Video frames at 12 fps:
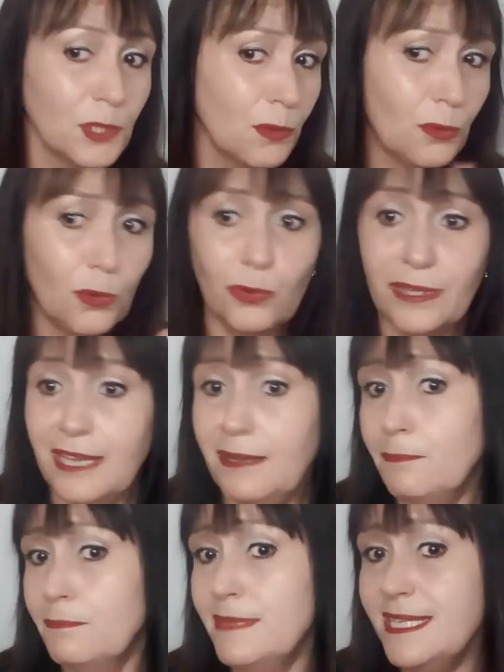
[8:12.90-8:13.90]
or
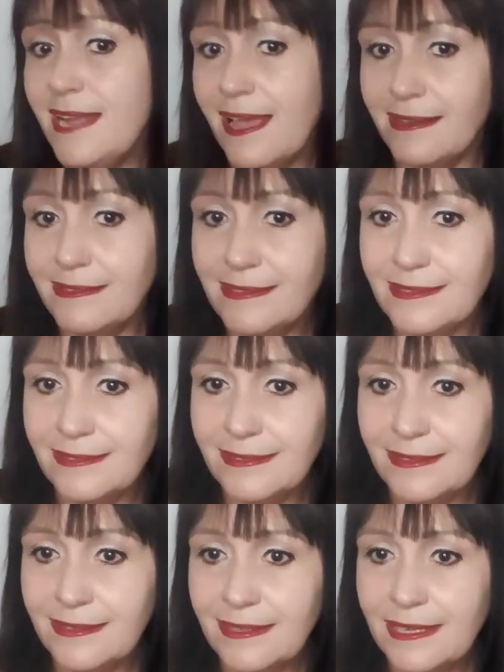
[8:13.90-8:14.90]
their mistakes.
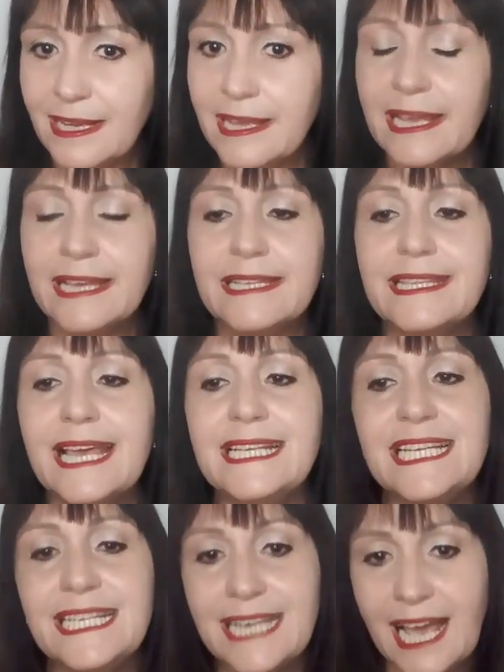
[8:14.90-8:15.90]
They
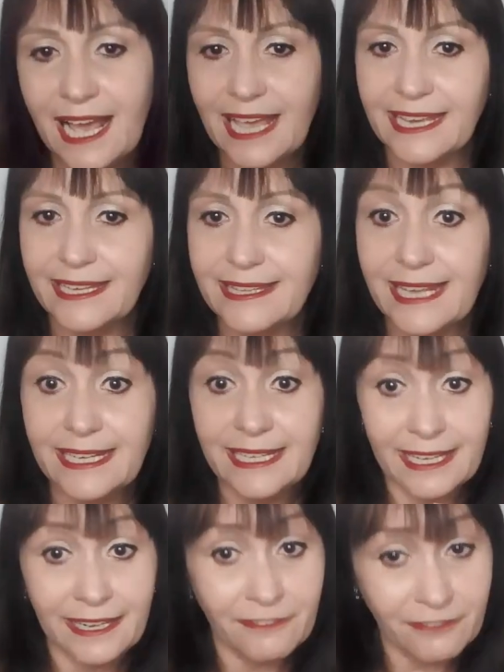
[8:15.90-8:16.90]
deny that
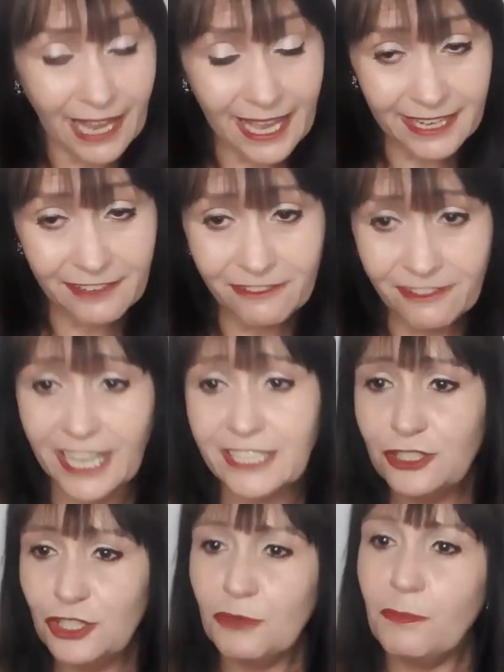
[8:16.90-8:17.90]
an
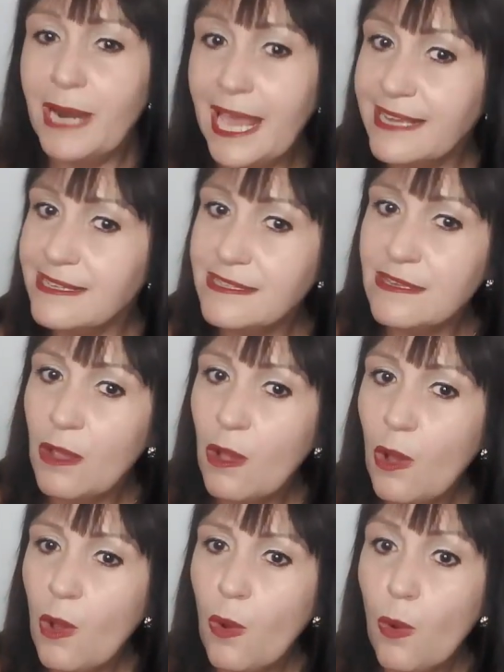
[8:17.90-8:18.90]
event took place,
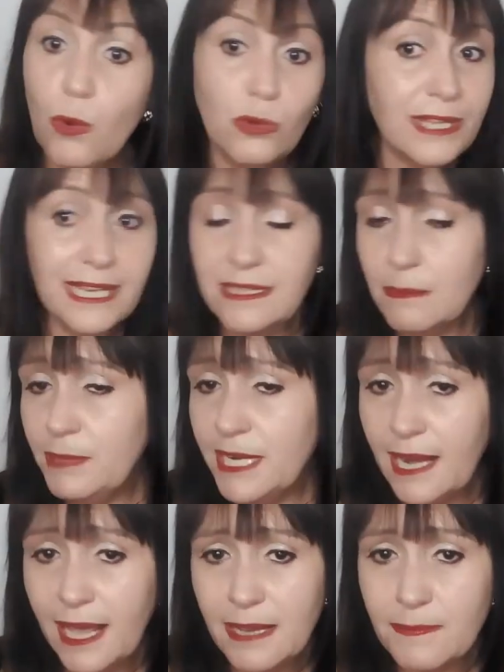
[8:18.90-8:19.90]
or they
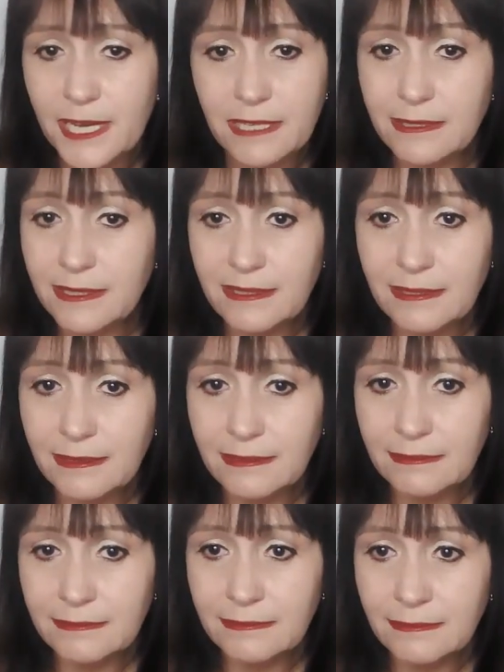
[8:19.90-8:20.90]
simply lie about it.
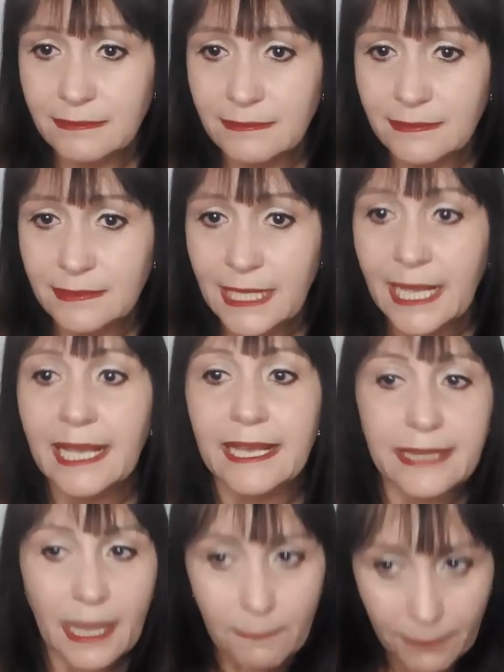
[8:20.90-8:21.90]

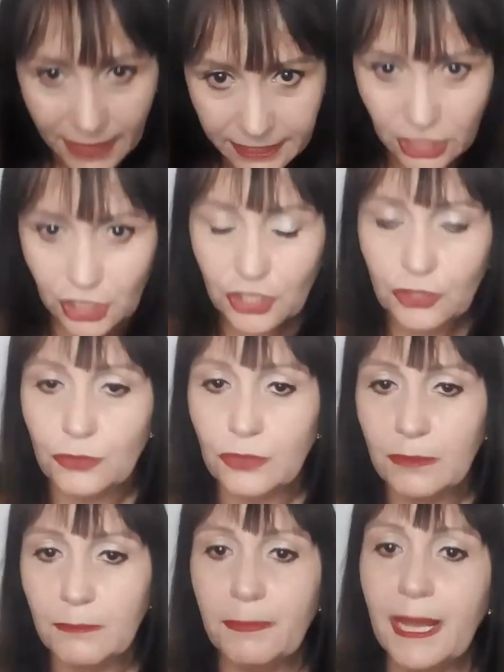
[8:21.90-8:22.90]
They punish
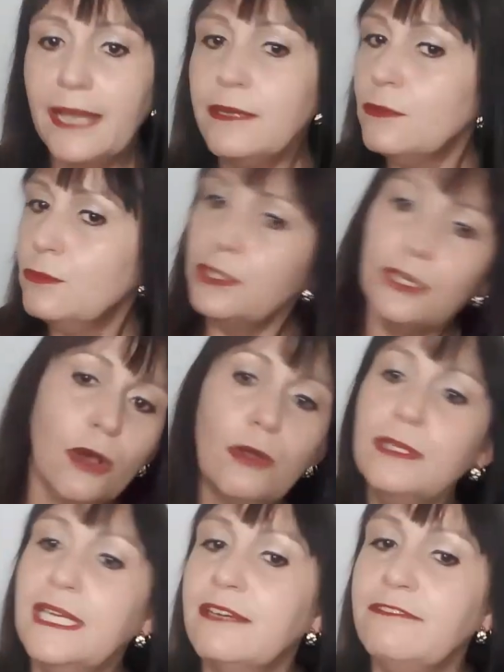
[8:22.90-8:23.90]
you by
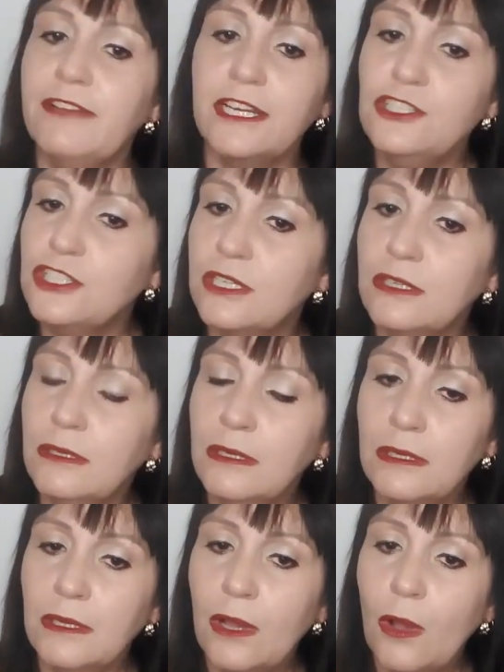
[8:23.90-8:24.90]
withholding affection
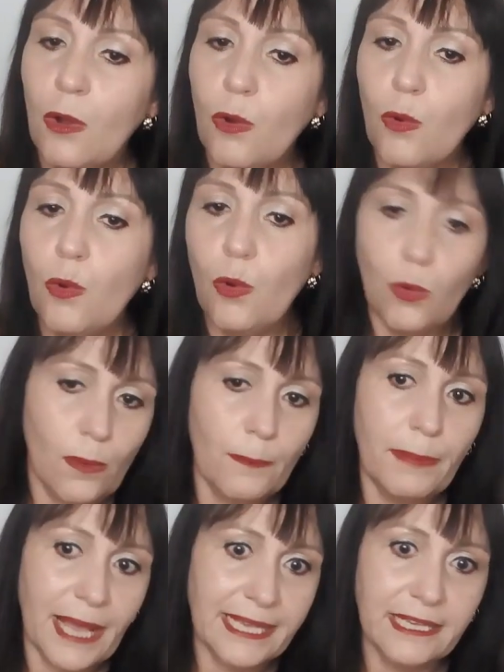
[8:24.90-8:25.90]
or
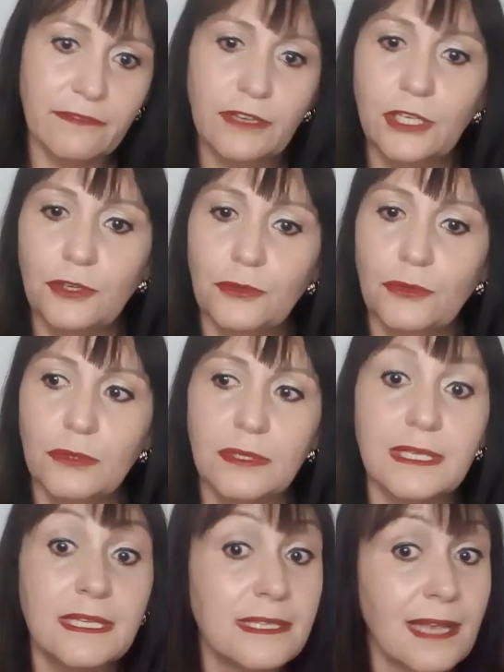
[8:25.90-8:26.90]
by giving you
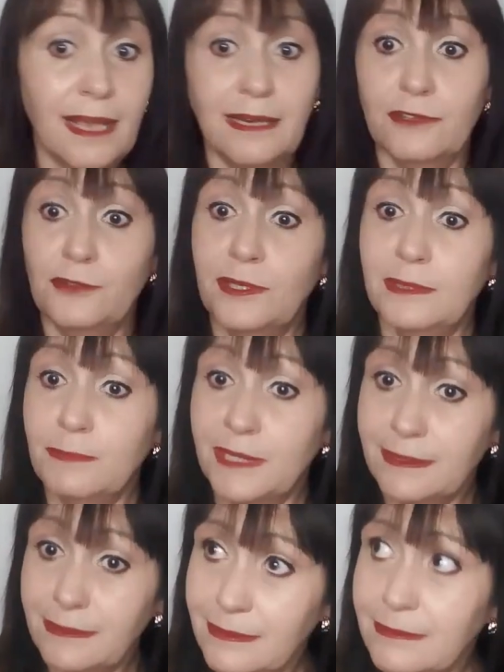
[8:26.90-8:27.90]
the silent
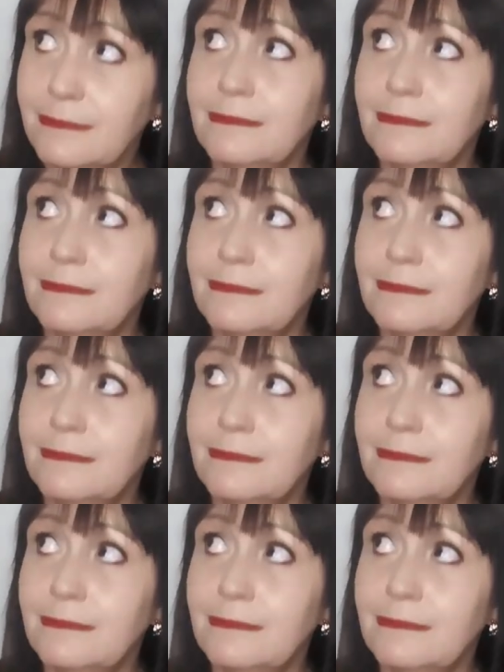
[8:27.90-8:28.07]
treatment.